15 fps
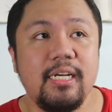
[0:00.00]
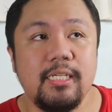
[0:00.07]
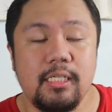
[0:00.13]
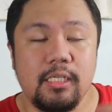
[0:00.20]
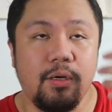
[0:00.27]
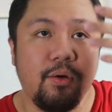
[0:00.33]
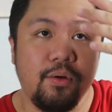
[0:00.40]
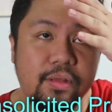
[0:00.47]

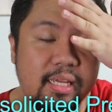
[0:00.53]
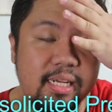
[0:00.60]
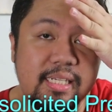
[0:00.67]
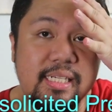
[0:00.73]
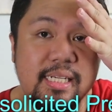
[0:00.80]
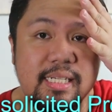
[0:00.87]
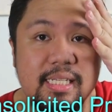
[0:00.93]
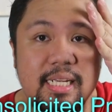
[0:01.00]
So
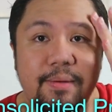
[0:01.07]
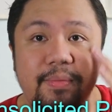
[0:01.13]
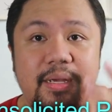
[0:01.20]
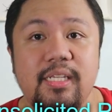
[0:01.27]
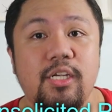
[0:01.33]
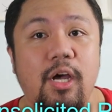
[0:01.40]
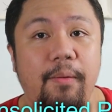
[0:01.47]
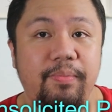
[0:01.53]
this system
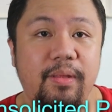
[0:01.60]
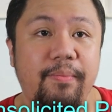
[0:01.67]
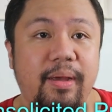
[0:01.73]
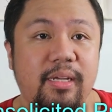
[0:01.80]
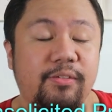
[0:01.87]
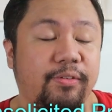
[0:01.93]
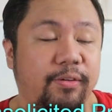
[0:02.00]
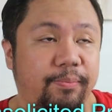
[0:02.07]
is
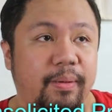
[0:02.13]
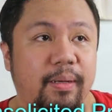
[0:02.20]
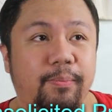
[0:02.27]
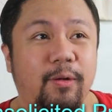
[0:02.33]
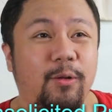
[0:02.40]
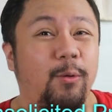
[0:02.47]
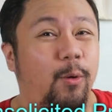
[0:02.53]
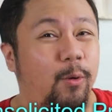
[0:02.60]
optimized for
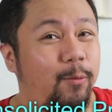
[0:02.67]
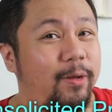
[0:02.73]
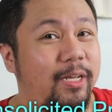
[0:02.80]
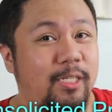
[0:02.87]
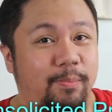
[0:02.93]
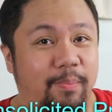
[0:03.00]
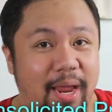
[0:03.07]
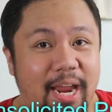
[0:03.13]
people who
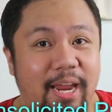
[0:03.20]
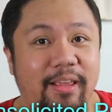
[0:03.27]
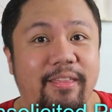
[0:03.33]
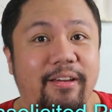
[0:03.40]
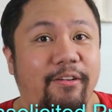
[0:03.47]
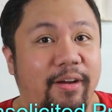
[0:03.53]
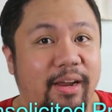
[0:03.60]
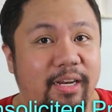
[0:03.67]
always pay
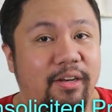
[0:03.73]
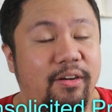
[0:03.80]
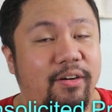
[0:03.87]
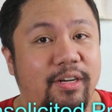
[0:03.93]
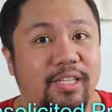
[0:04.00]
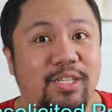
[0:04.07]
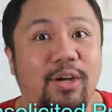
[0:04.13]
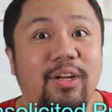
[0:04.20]
their credit
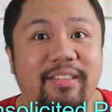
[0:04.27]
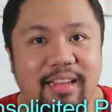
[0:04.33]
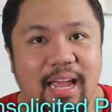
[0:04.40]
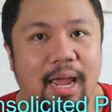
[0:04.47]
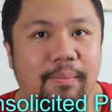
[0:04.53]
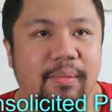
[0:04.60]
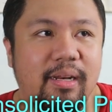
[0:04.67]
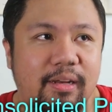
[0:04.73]
cards on
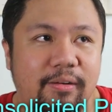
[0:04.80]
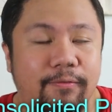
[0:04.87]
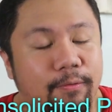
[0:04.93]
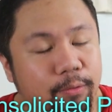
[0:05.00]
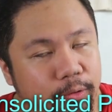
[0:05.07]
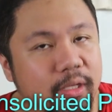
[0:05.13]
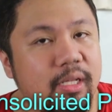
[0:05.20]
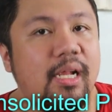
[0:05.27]
time and in
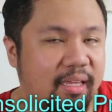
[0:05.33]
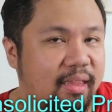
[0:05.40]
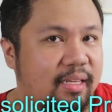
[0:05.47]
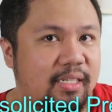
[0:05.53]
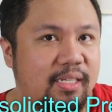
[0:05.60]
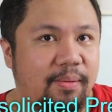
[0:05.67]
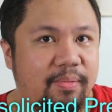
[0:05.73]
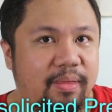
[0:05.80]
full. I think
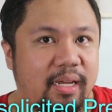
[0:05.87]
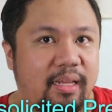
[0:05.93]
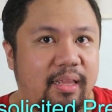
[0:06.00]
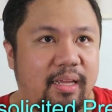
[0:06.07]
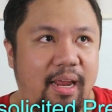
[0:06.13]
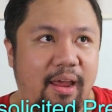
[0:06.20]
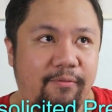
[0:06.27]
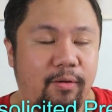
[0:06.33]
that's
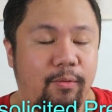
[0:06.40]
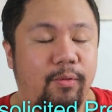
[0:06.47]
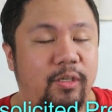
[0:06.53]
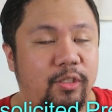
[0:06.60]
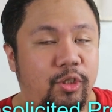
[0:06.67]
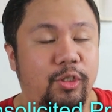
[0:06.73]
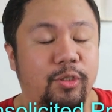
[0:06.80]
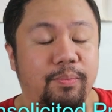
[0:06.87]
something that
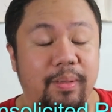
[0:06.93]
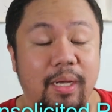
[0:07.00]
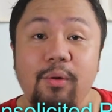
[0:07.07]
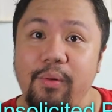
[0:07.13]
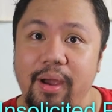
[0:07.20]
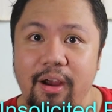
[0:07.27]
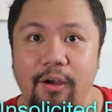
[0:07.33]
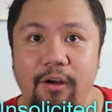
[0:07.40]
everyone should be
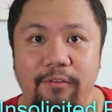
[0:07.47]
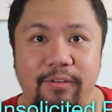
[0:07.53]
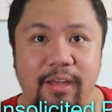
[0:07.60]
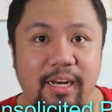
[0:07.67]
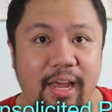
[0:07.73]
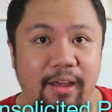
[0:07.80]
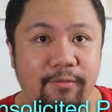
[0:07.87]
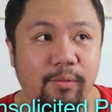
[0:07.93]
aware of
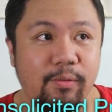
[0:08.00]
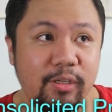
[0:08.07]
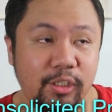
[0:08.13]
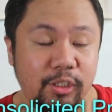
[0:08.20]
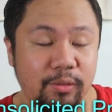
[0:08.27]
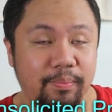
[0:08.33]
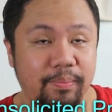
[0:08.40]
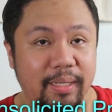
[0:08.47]
and
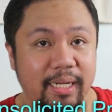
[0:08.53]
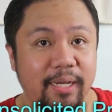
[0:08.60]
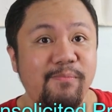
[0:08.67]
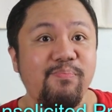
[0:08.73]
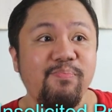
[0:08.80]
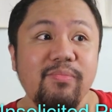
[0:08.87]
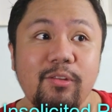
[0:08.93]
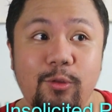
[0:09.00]
everyone should be
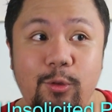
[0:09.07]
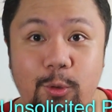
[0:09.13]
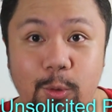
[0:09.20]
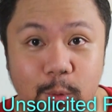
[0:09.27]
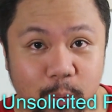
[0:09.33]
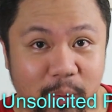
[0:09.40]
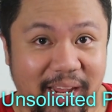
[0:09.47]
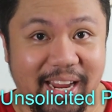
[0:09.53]

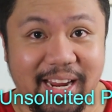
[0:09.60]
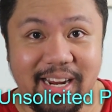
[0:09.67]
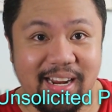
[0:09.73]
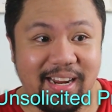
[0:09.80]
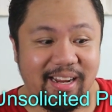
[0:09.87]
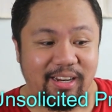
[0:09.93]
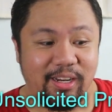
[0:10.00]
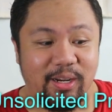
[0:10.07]

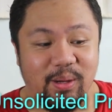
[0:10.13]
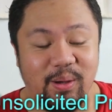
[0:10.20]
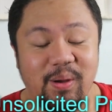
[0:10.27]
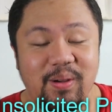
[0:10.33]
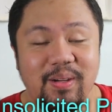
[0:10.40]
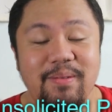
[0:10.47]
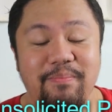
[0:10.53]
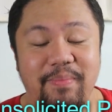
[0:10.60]
doing, you
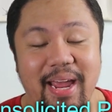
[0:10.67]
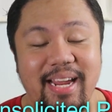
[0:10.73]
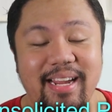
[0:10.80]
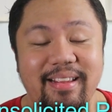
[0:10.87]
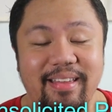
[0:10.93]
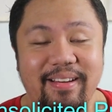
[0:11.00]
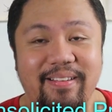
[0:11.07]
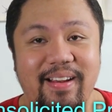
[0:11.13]
know,
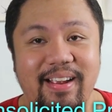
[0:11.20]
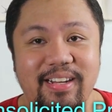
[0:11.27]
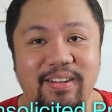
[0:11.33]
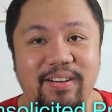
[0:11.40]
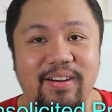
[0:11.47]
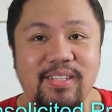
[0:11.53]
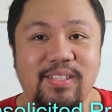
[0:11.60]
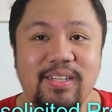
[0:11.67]
paying their
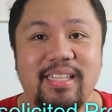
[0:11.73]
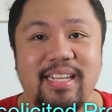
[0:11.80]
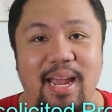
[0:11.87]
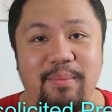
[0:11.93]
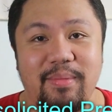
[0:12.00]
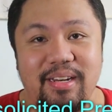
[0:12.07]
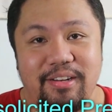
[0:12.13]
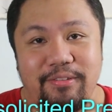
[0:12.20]
credit cards on
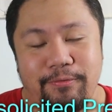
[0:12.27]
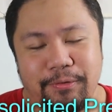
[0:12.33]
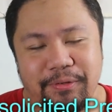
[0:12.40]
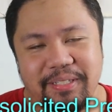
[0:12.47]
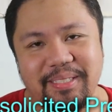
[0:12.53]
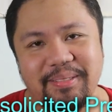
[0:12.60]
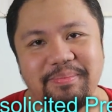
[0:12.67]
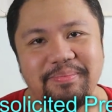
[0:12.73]
time and in
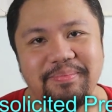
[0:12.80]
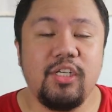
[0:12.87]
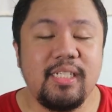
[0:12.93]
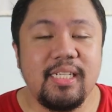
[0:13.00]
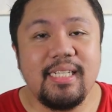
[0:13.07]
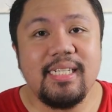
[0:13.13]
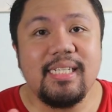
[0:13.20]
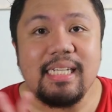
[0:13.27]
full.
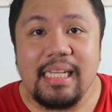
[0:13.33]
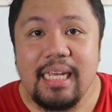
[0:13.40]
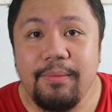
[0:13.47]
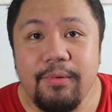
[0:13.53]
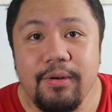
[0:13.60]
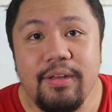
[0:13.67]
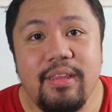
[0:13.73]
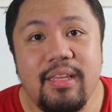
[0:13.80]
Just a
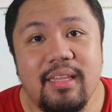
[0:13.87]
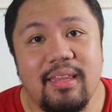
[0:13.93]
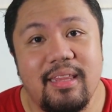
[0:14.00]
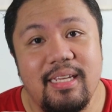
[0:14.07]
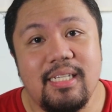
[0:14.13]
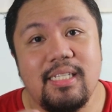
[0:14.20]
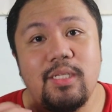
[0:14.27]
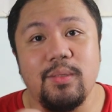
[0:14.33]
disclaimer
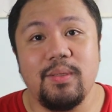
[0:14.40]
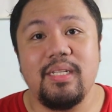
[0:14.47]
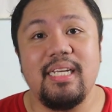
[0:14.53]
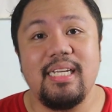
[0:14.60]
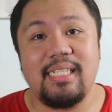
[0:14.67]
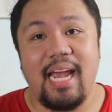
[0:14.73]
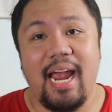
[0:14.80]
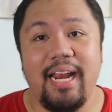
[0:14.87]
that this
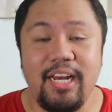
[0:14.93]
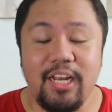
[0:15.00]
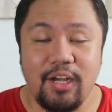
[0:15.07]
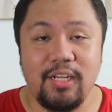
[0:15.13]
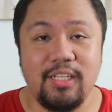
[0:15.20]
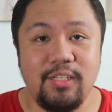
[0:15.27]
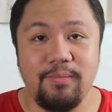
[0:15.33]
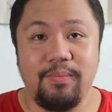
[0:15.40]
tool is highly
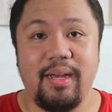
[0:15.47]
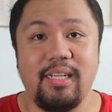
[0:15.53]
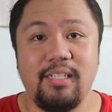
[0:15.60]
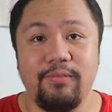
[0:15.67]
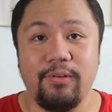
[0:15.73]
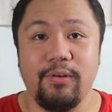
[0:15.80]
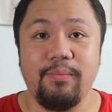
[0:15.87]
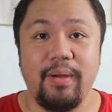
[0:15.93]

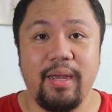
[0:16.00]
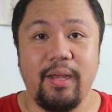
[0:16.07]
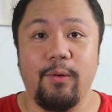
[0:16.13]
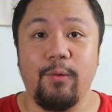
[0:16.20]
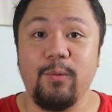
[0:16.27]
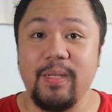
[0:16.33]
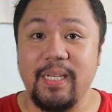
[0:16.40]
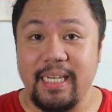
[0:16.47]
customized for my
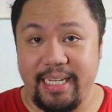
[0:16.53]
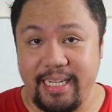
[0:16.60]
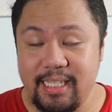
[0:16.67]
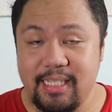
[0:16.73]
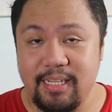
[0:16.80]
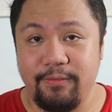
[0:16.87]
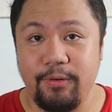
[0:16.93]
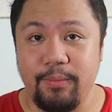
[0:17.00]
own
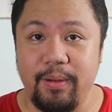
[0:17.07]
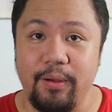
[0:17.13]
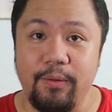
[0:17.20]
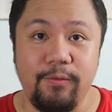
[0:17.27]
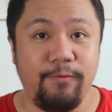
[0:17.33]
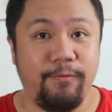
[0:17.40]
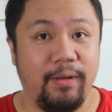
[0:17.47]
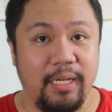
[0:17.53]
needs and for my
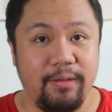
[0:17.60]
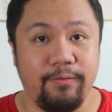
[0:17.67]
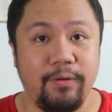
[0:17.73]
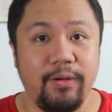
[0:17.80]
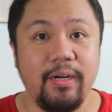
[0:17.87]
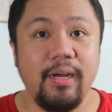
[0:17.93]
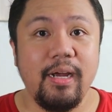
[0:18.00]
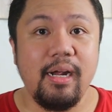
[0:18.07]
own
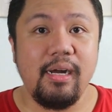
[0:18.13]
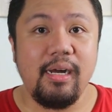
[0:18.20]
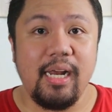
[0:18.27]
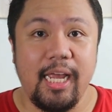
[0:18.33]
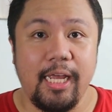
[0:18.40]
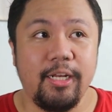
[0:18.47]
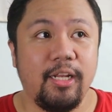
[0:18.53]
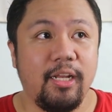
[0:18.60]
flavor,
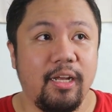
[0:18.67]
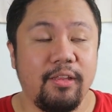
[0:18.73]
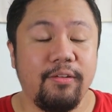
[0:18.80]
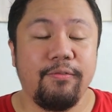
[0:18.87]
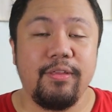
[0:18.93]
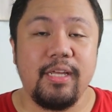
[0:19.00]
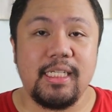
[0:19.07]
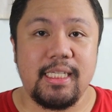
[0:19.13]
and a lot
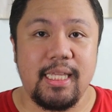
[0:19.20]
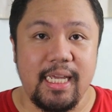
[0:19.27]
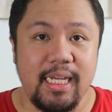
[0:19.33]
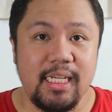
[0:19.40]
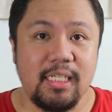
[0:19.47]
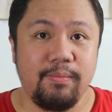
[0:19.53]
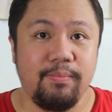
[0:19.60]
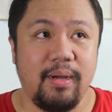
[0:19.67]
of these
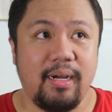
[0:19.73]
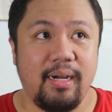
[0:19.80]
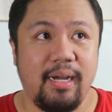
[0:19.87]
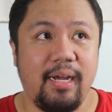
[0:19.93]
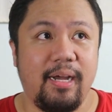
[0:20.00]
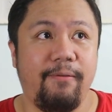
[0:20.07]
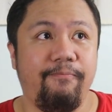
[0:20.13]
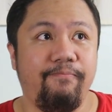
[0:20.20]
things
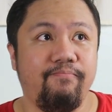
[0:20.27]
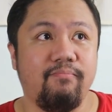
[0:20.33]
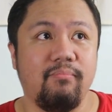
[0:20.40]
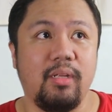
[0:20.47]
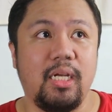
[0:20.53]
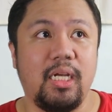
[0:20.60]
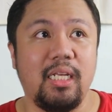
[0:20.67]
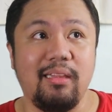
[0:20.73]
baka
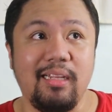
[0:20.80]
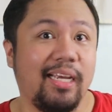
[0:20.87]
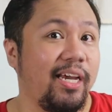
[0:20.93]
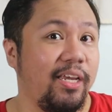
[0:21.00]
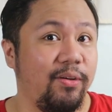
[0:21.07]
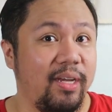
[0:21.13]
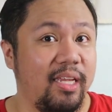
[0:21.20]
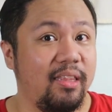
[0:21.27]
hindi
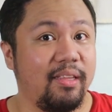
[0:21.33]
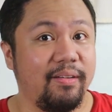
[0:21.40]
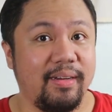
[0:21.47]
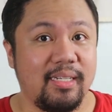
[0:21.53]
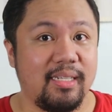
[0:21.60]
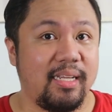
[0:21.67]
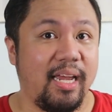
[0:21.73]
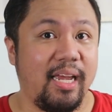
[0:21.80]
kayo
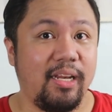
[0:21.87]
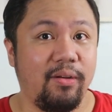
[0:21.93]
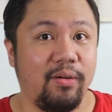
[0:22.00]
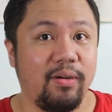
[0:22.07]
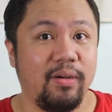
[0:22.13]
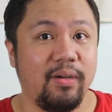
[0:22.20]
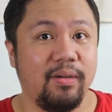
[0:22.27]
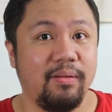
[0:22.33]
interested
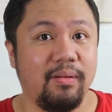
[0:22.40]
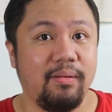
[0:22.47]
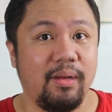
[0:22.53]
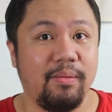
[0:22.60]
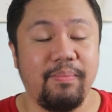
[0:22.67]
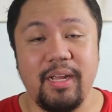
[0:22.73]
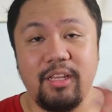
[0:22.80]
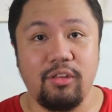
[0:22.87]
or
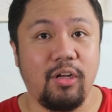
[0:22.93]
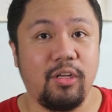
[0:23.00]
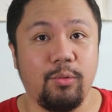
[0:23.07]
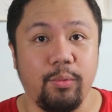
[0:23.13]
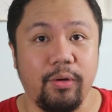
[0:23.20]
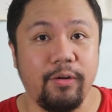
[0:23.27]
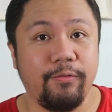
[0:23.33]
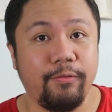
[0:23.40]
it might
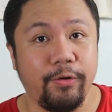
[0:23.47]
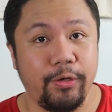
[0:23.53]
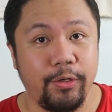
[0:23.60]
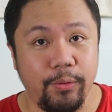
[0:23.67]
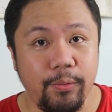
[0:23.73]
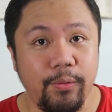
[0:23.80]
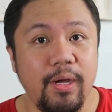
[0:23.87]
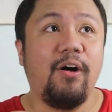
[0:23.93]
not work for
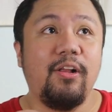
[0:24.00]
you.